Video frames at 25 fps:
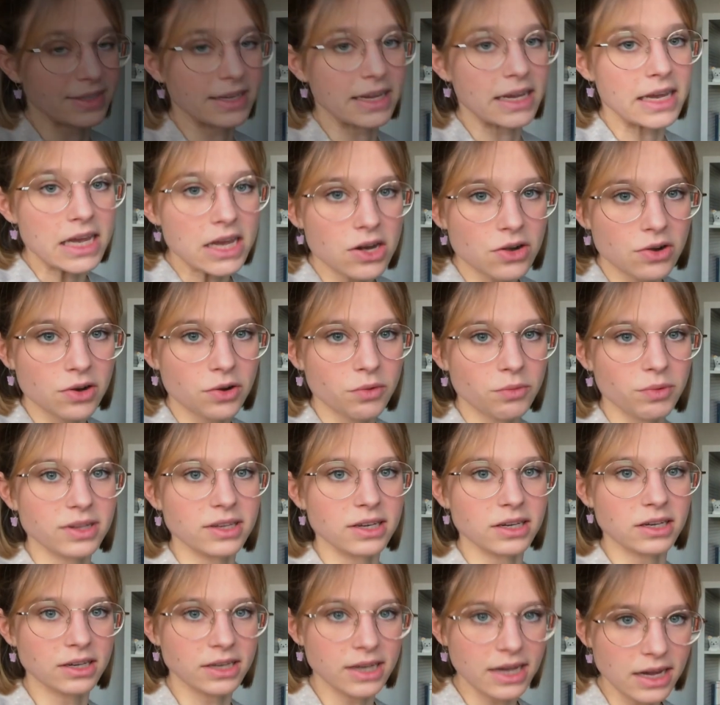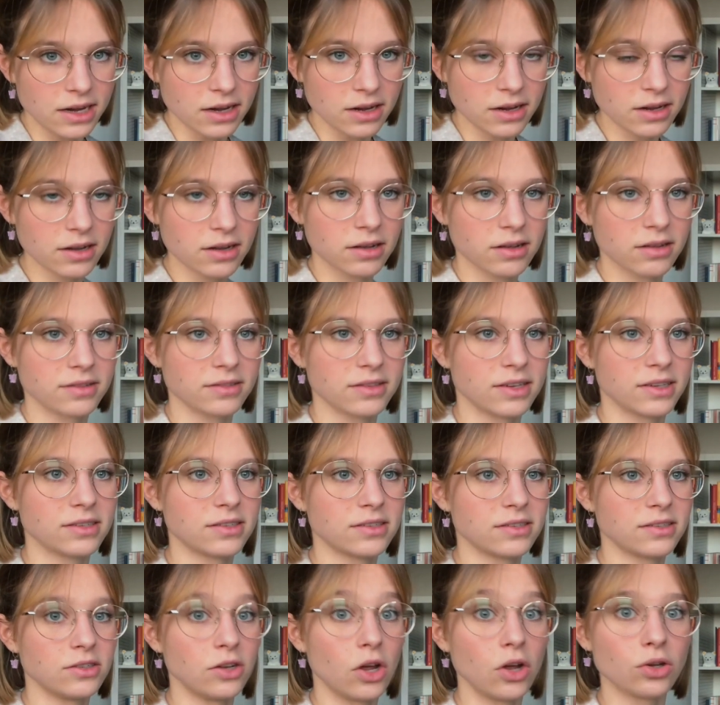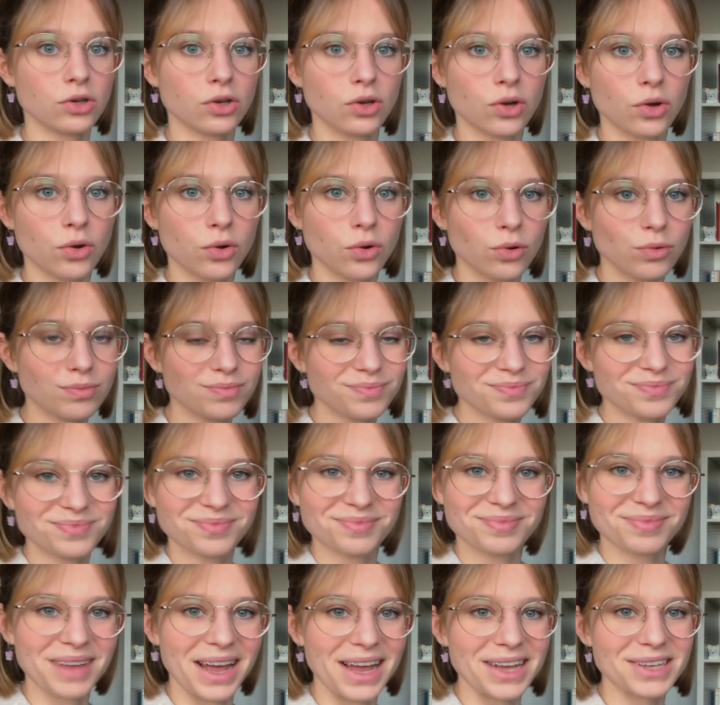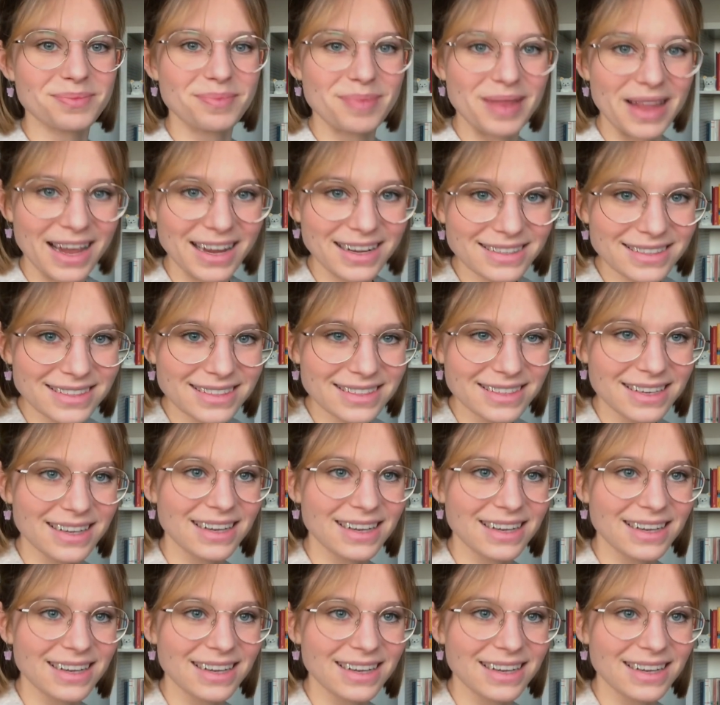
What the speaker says: The hearing with the king does not go as planned,